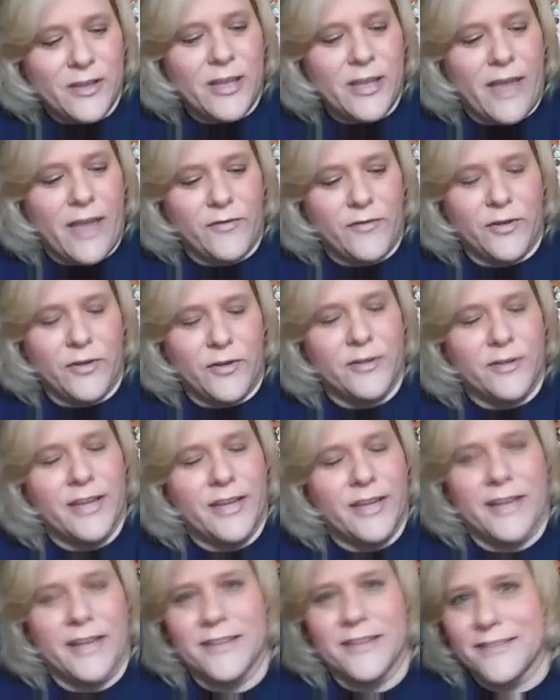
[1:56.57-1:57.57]
after
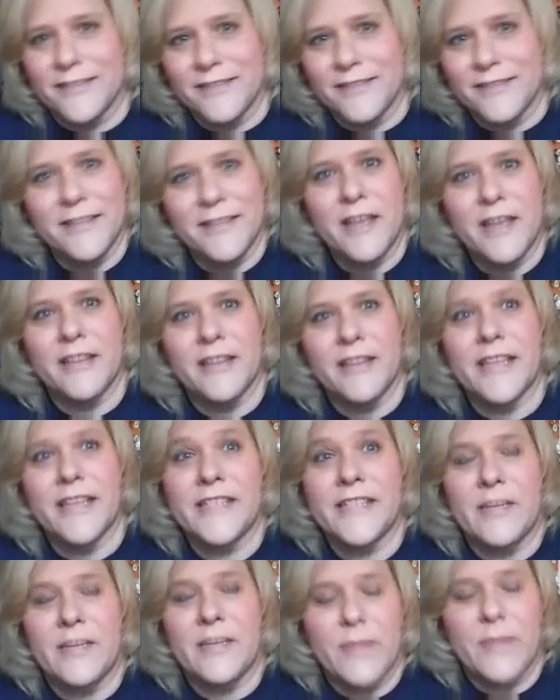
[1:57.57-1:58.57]
like less
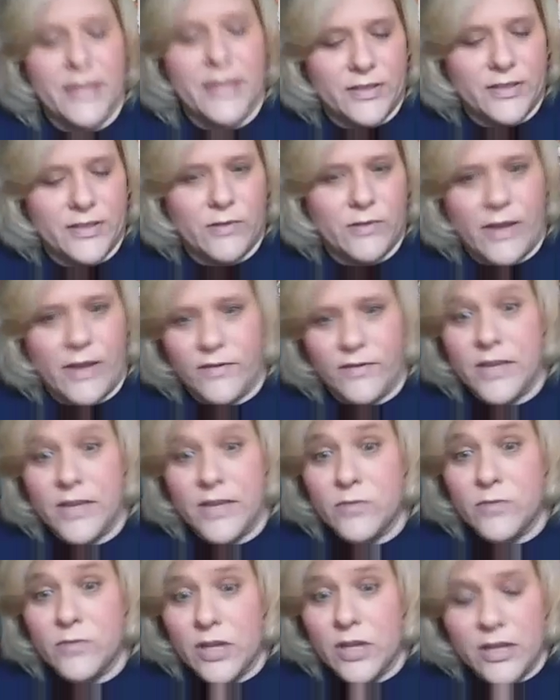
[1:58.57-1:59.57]
than a minute, so I have to
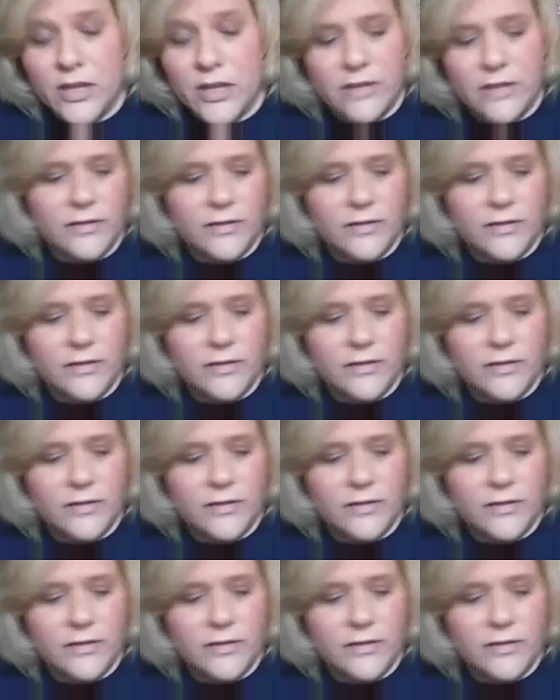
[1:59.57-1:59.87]
keep checking.